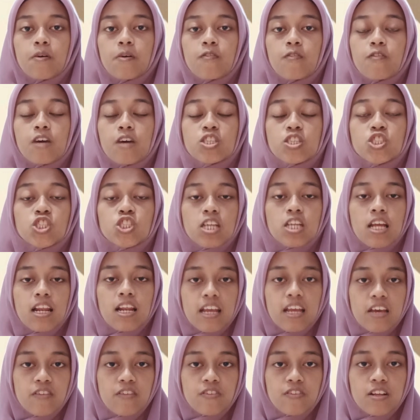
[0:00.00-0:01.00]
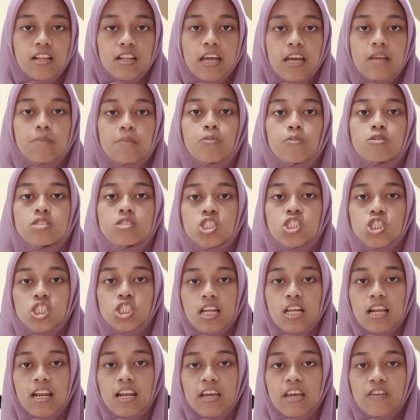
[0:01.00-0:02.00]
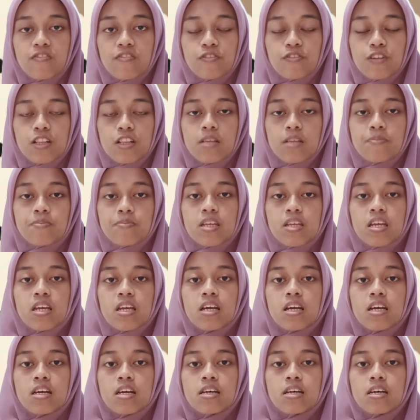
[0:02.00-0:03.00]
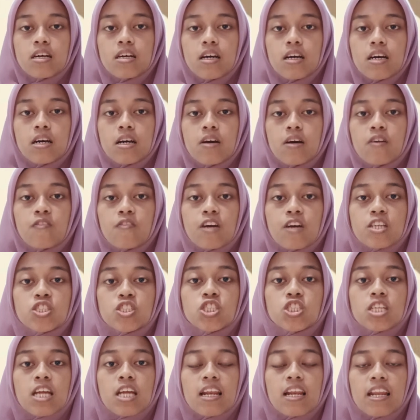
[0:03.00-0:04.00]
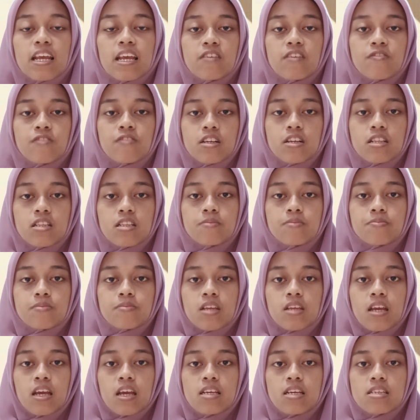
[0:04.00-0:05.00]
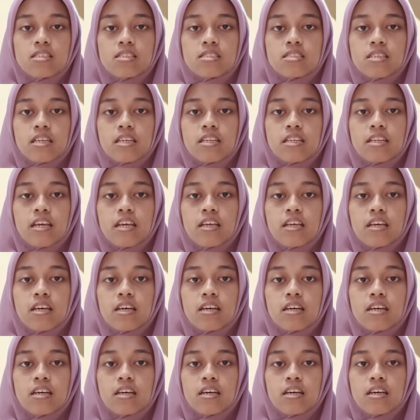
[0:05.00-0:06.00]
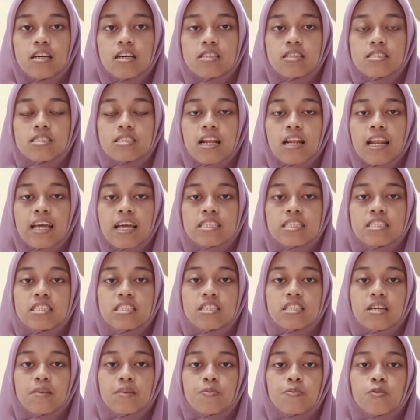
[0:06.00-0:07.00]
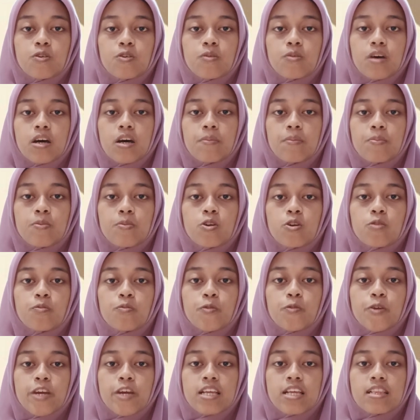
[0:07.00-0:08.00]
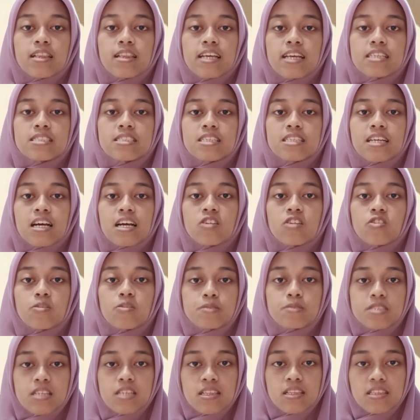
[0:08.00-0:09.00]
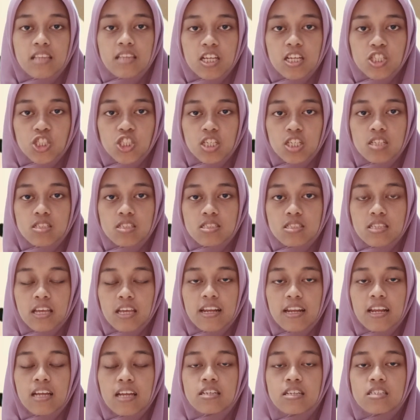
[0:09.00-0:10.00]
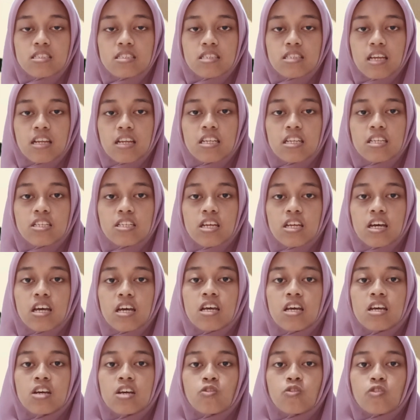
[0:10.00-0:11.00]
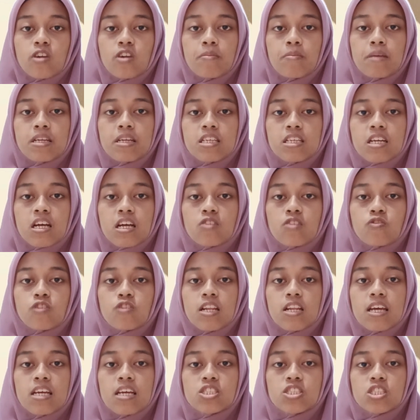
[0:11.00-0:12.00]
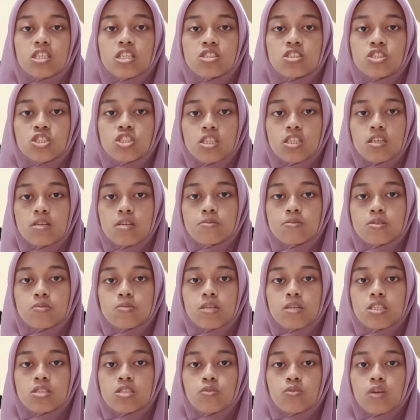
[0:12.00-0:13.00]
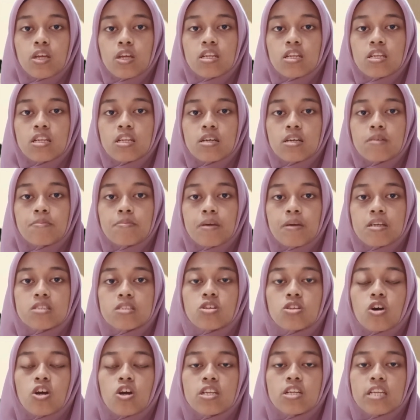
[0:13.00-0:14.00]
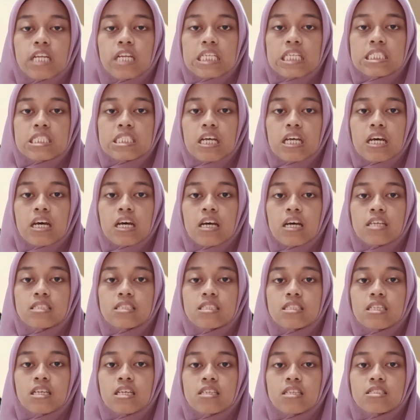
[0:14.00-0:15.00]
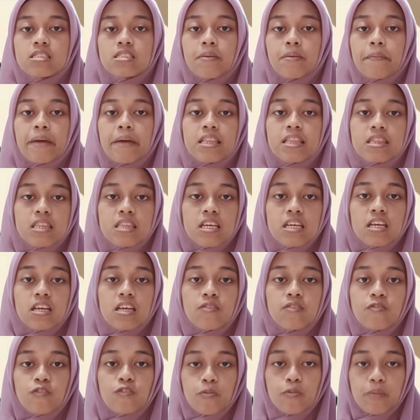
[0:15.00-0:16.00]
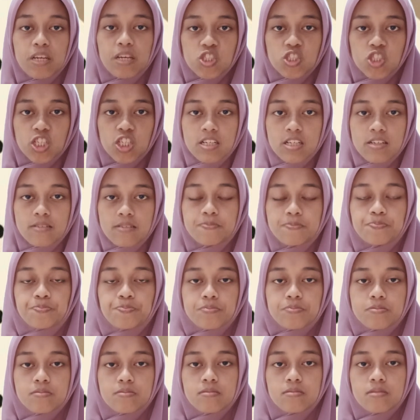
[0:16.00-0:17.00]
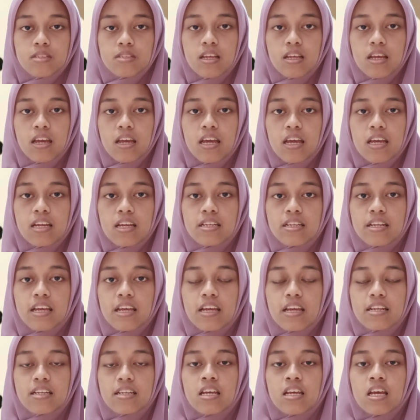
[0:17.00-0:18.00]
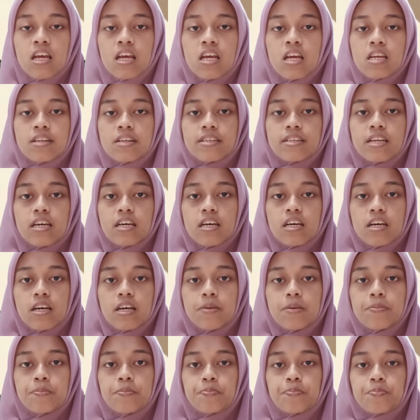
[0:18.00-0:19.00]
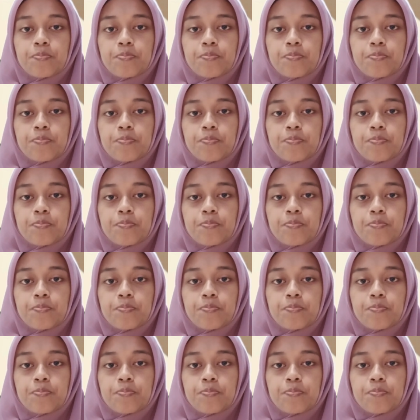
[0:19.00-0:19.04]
functional level and positional level. Functional level is selecting the appropriate lexical representations and understanding the grammatical relationships between them based on the semantic information. And then the